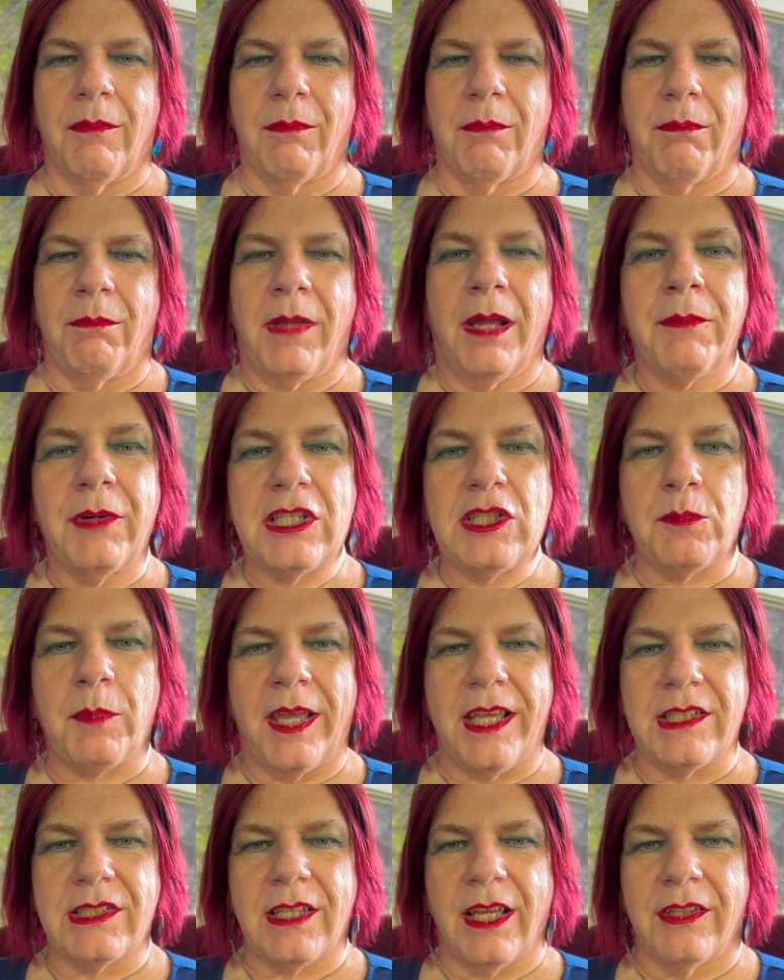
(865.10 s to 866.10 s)
memory
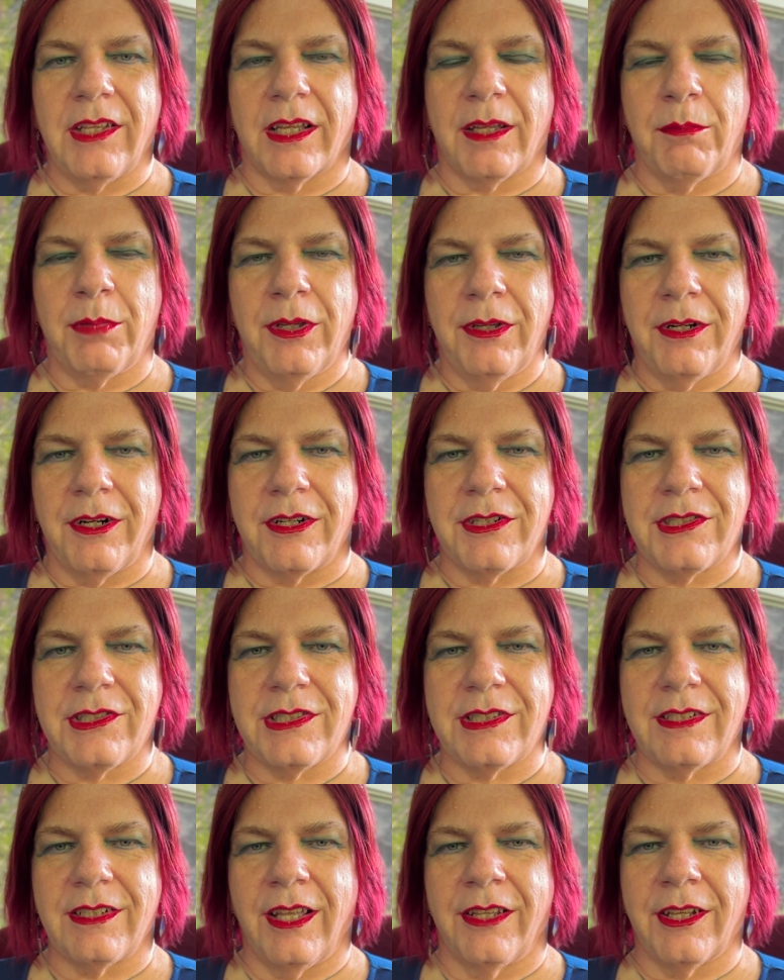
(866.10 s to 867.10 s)
space on the
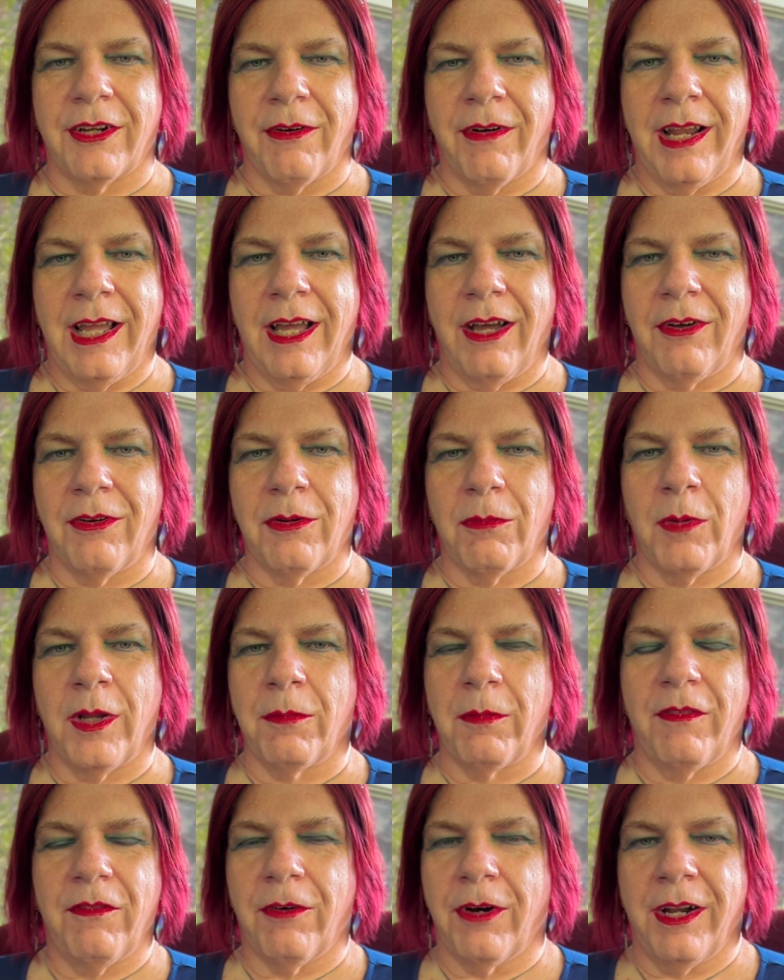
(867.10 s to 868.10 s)
computers on the ground when
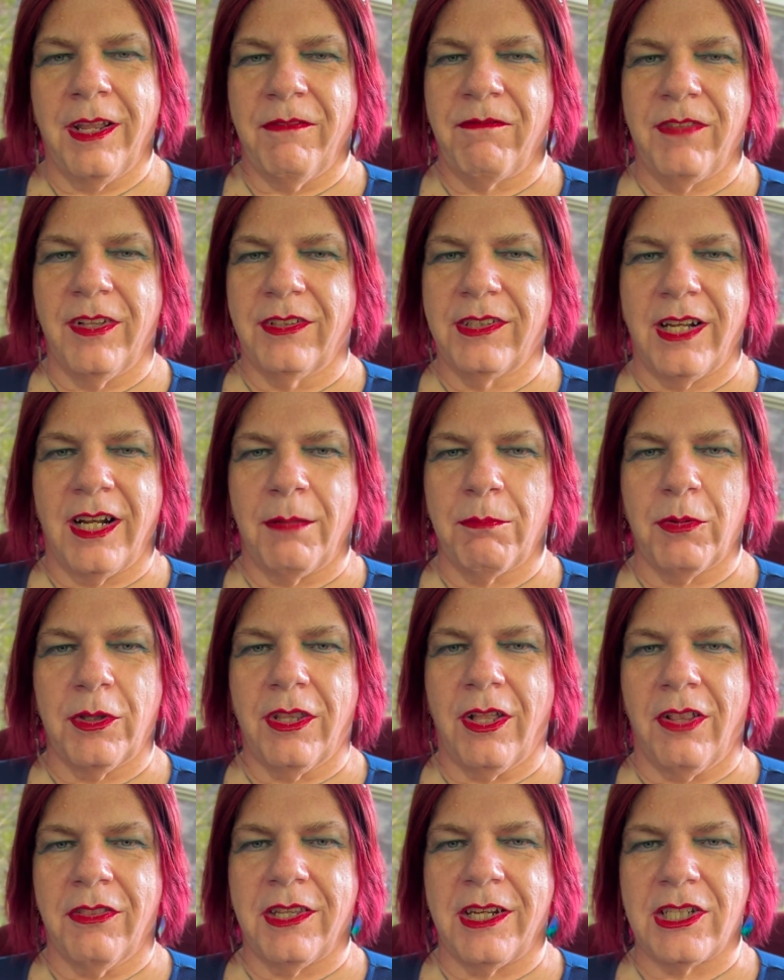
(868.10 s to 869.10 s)
we've already filled it up with
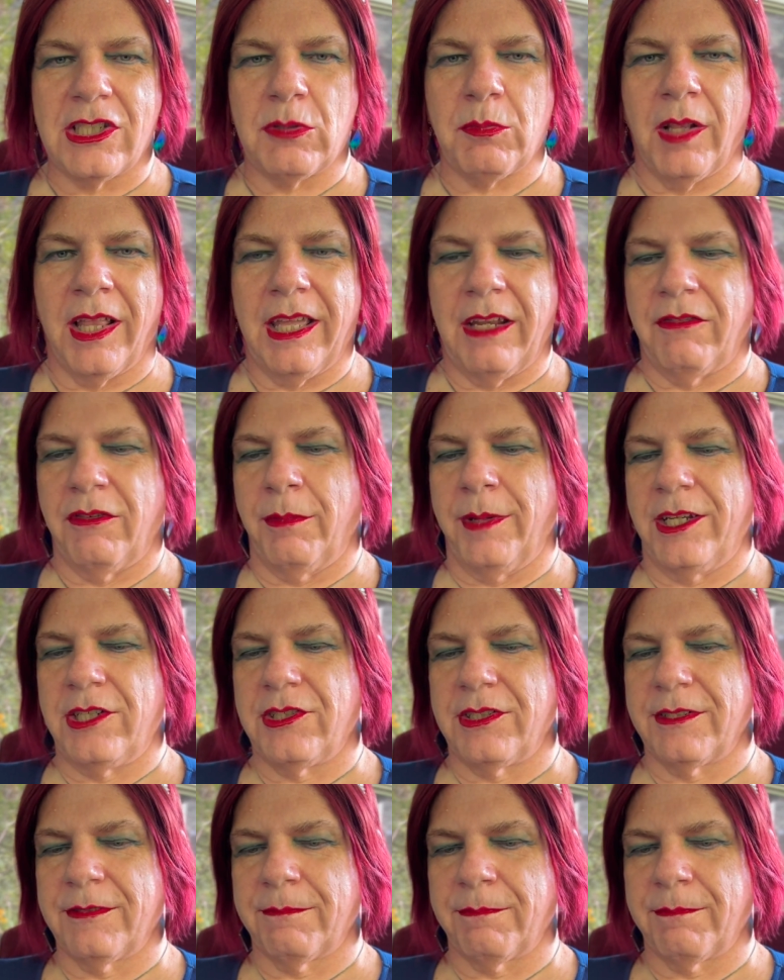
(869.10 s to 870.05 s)
all the display information?